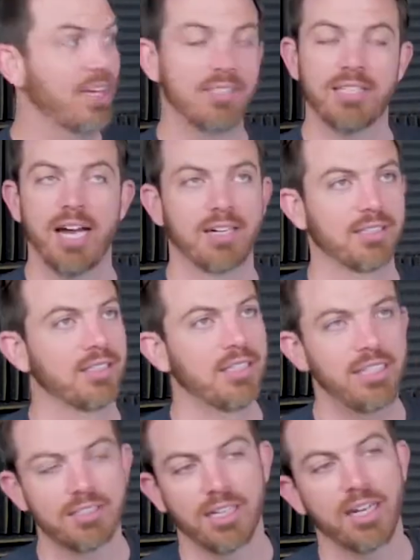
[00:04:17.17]
Exactly.
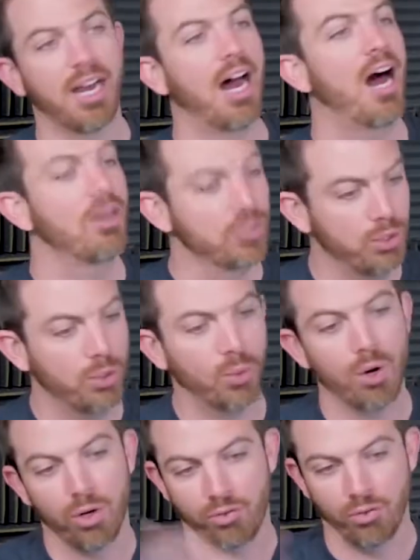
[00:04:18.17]
He's like, I'll do the
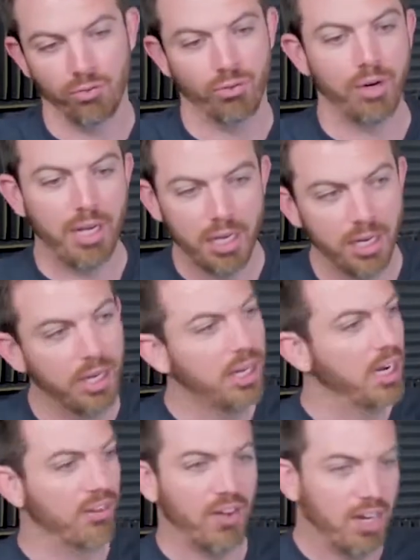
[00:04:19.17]
work for free
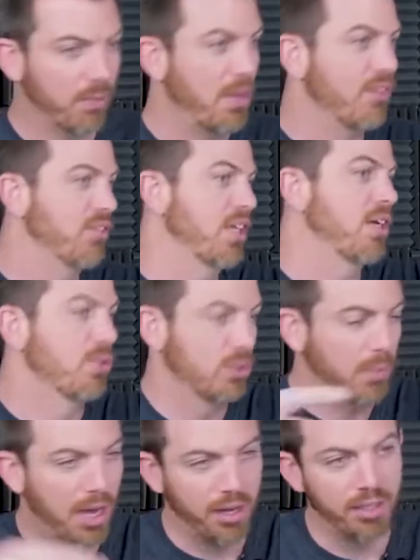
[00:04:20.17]
if I can make videos
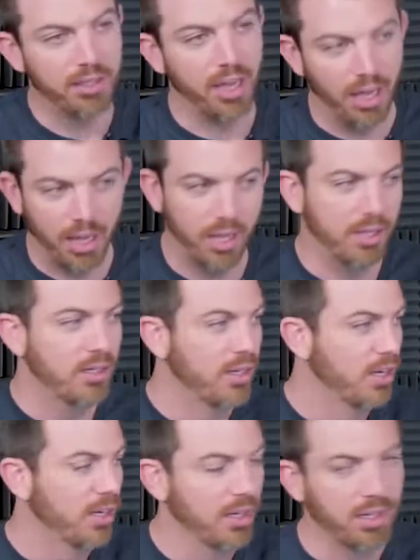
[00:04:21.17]
about it. And
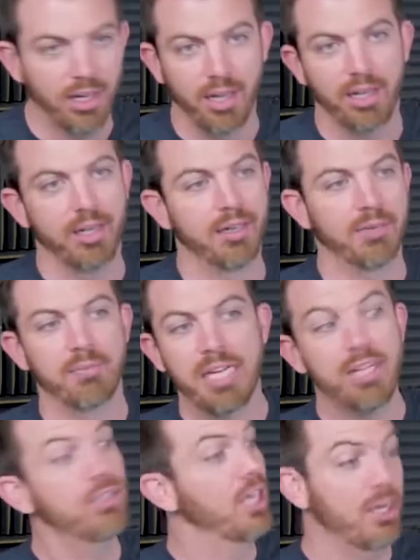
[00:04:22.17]

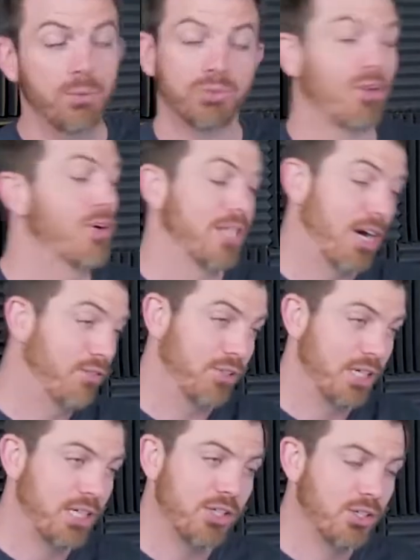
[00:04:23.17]
he was very
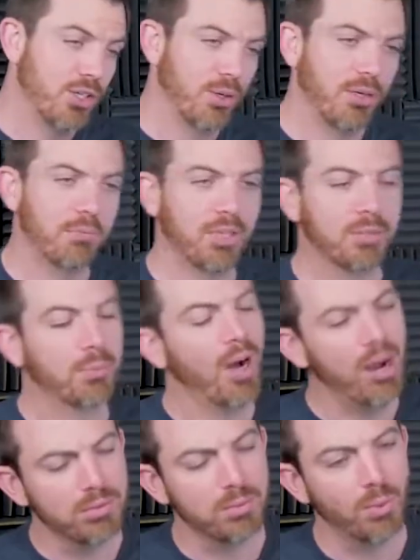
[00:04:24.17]
confident he could do it. But the
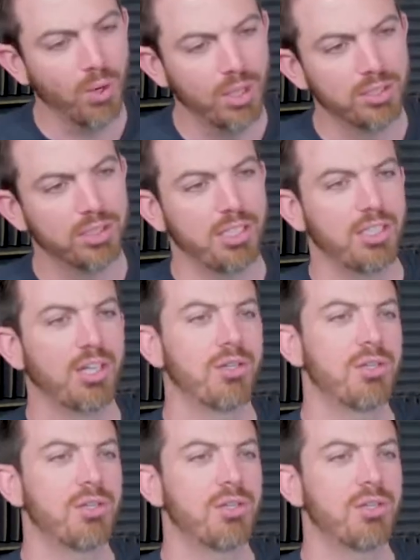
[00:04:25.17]
problem was that,